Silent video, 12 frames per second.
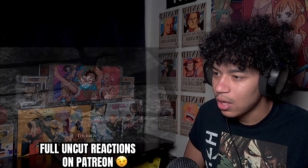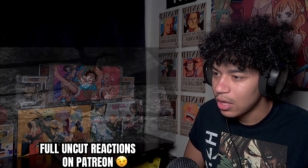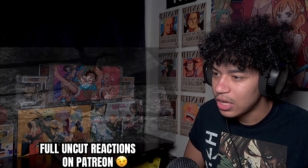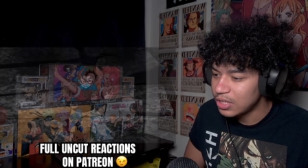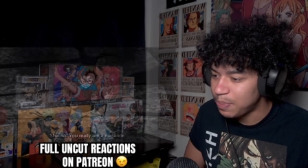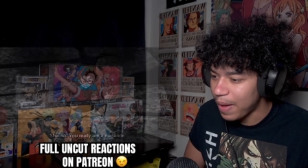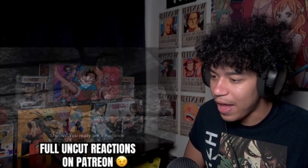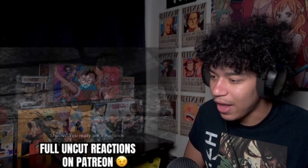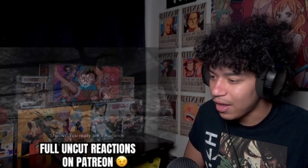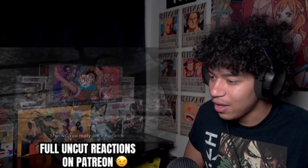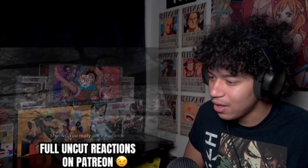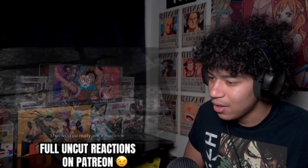He's
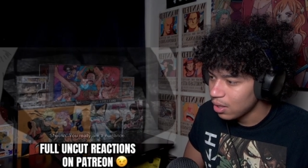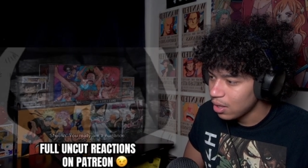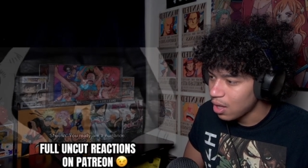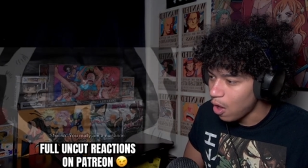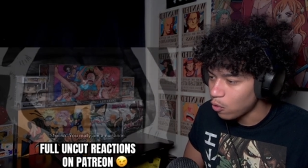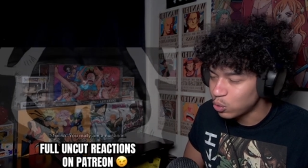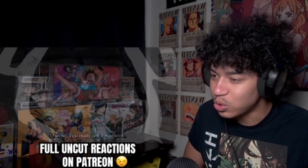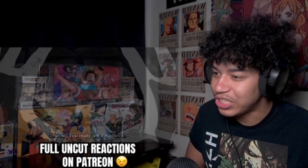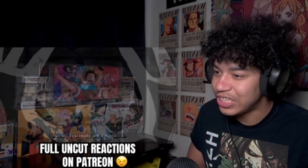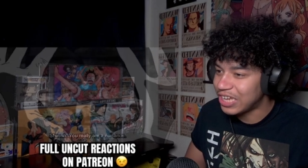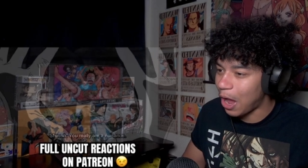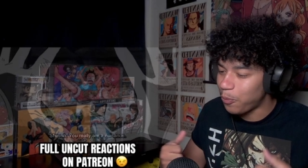back. Oh,
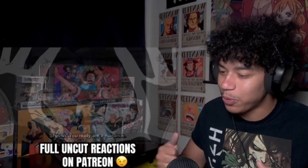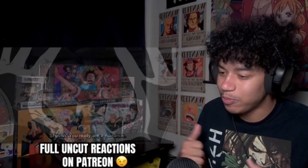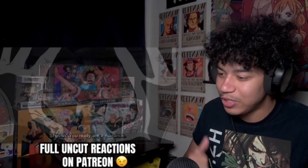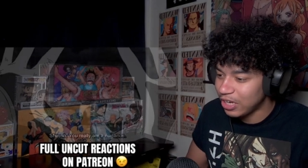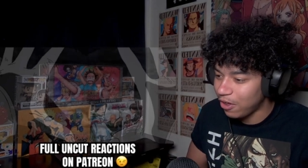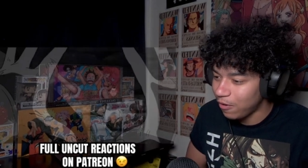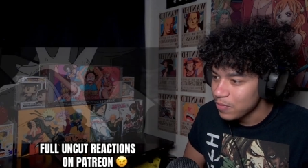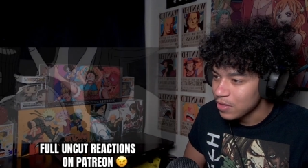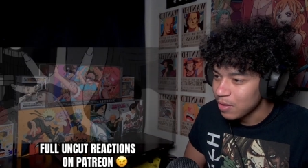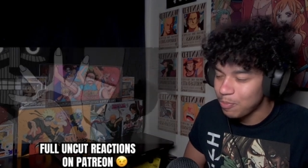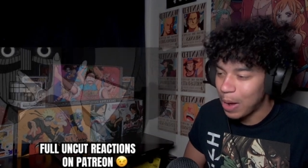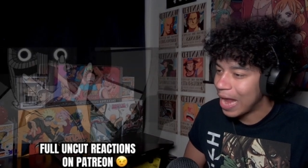she's helping him still.
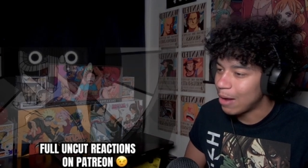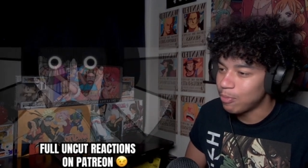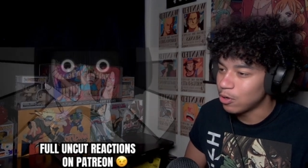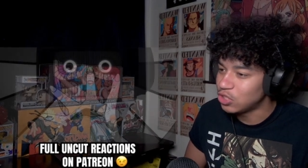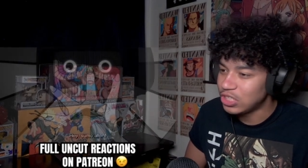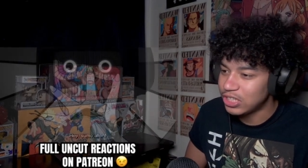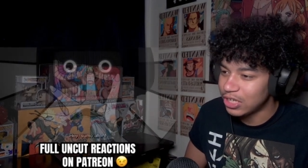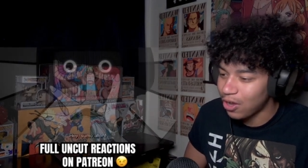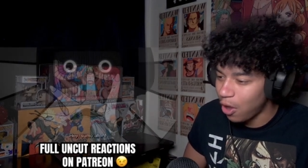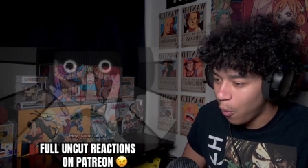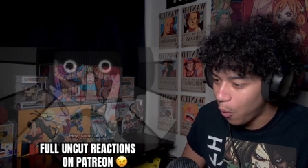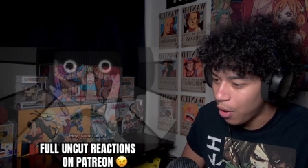Bam, bro. She's the
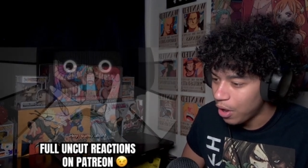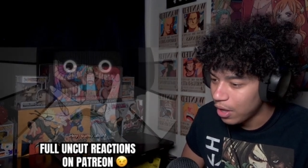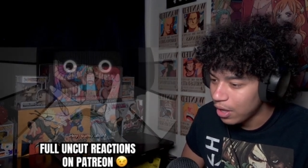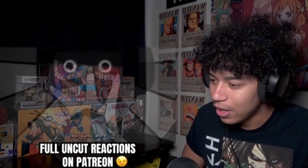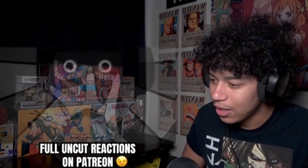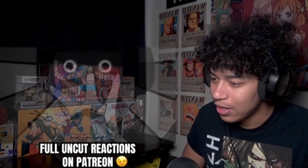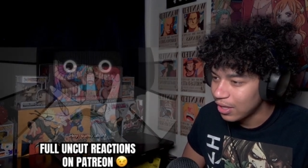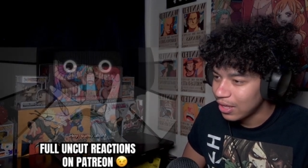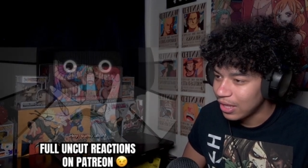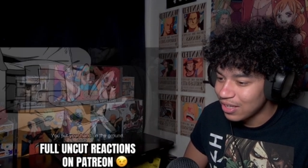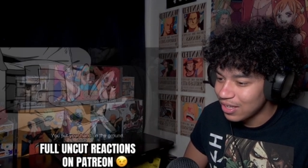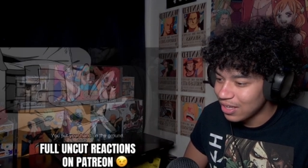GOAT.
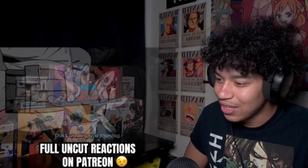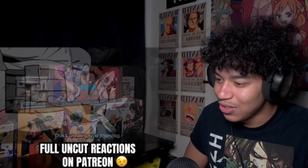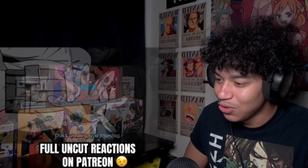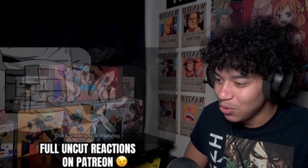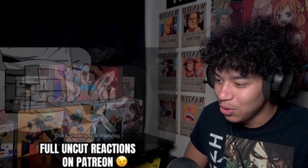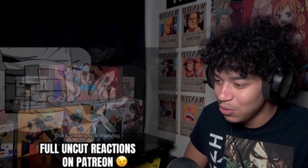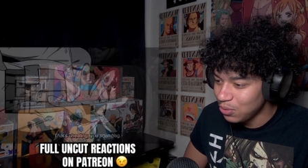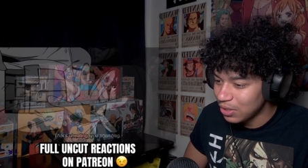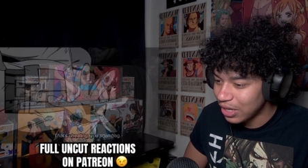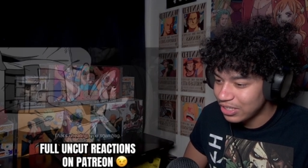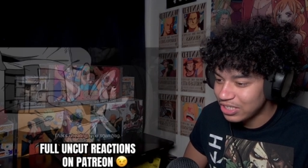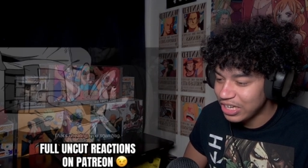You lose.
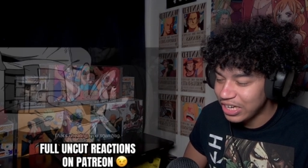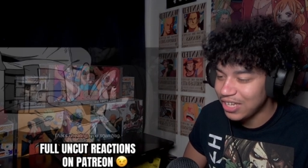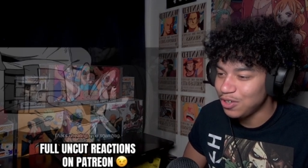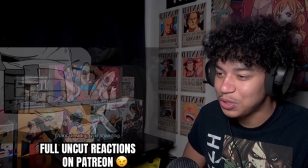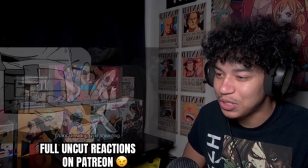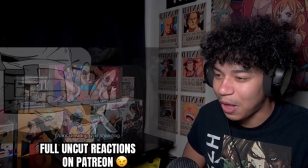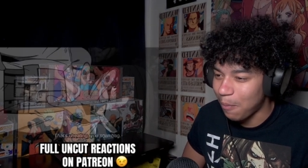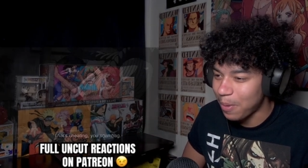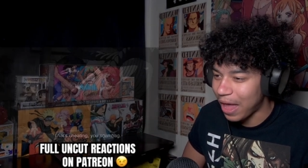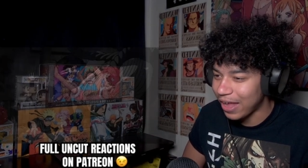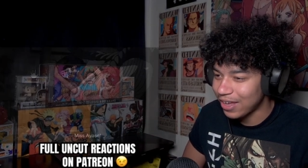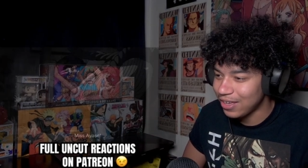That's cheating, you
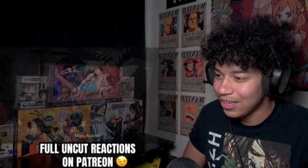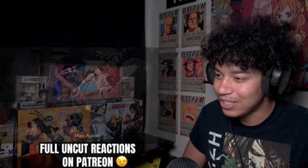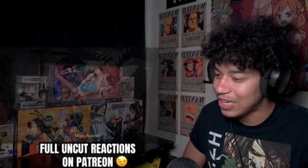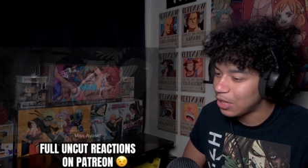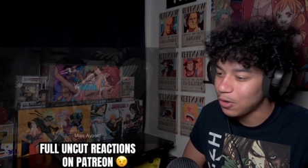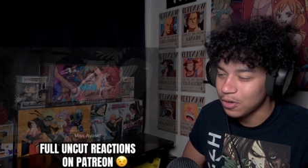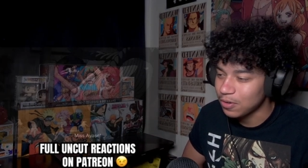scumbag. You tell her.